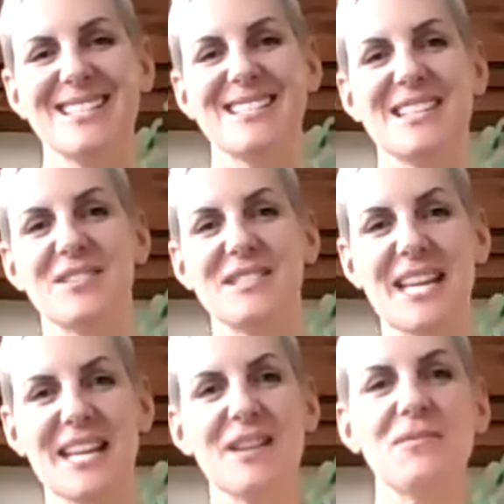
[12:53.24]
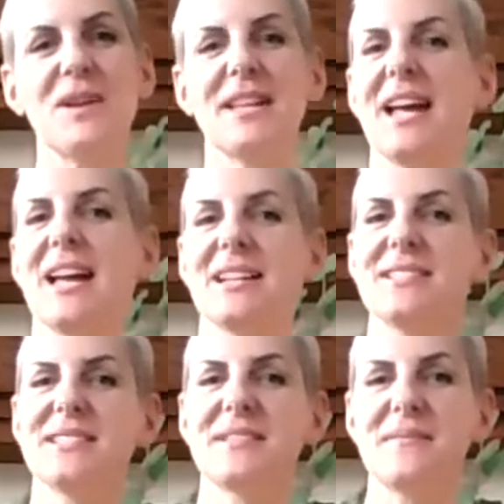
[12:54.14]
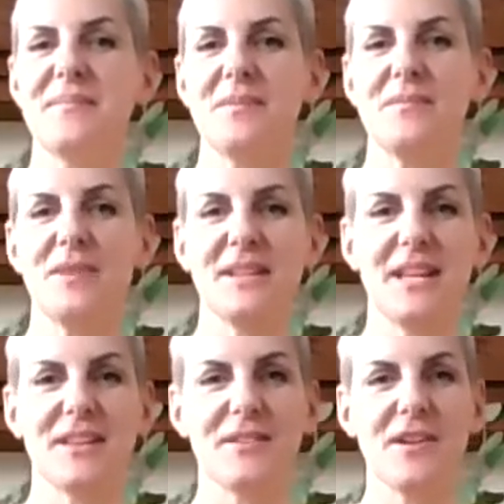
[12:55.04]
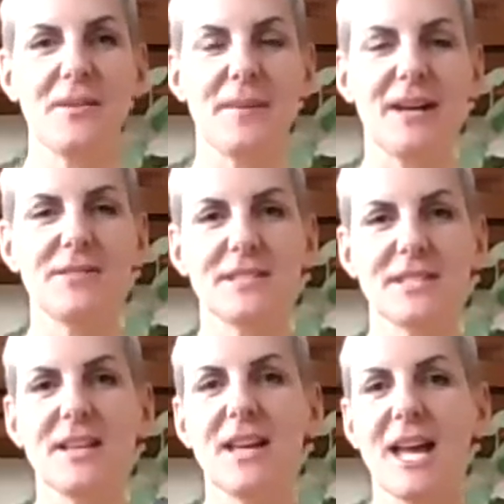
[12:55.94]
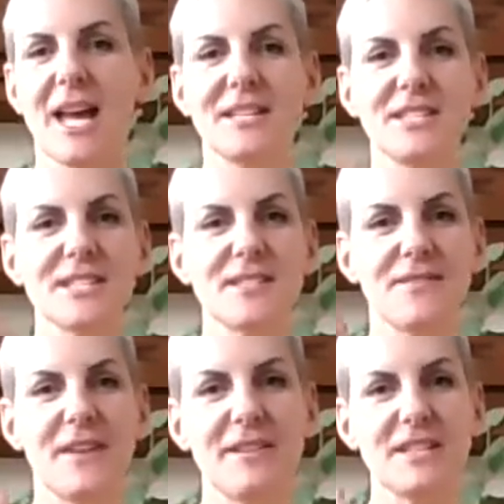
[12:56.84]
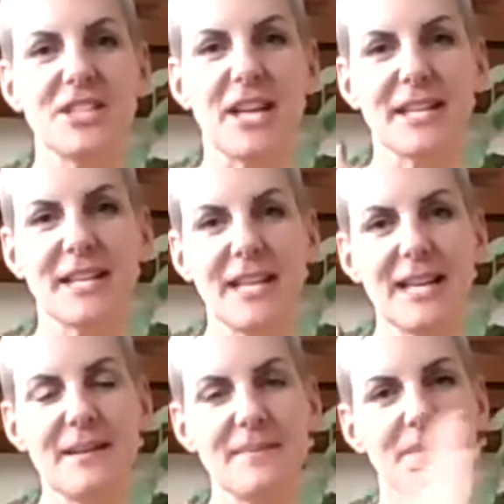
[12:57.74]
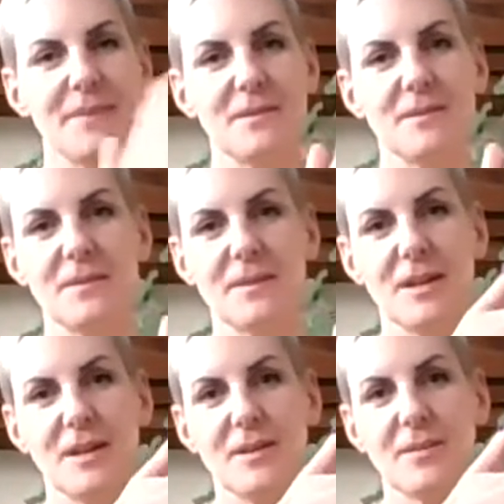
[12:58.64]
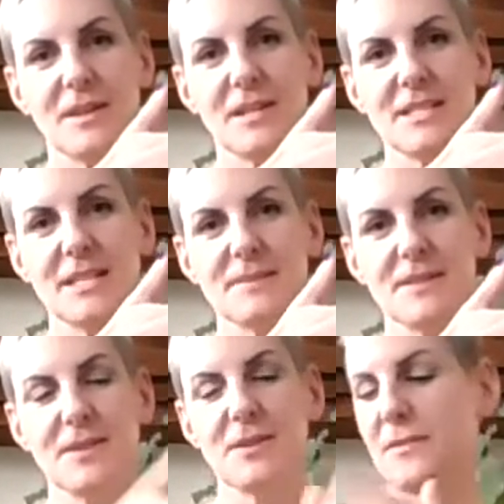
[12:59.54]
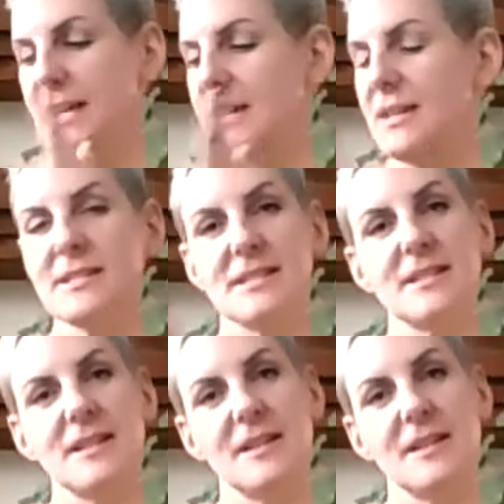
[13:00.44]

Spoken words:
So taking one hand, bring the other arm out and just very gently with the tips of your fingers,